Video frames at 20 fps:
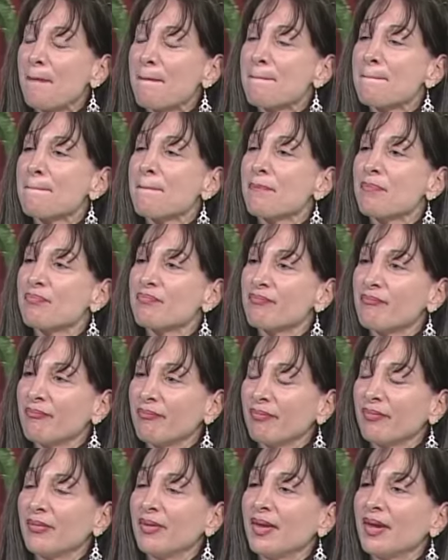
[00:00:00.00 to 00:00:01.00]
you know, I would
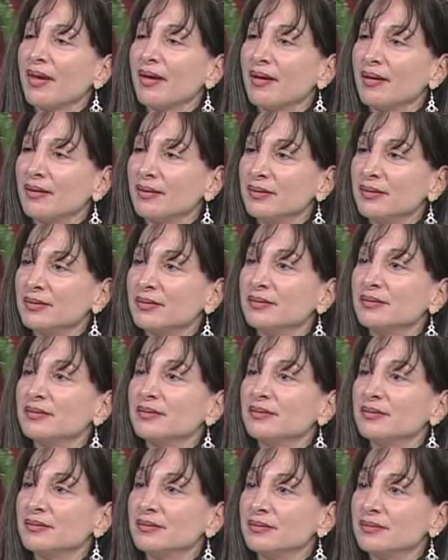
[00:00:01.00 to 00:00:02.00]
say God saved me
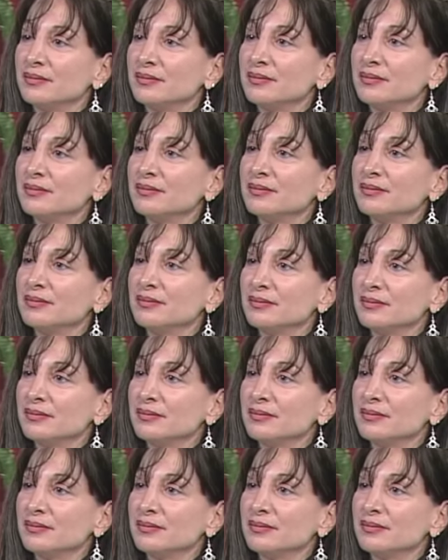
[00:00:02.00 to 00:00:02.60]
from myself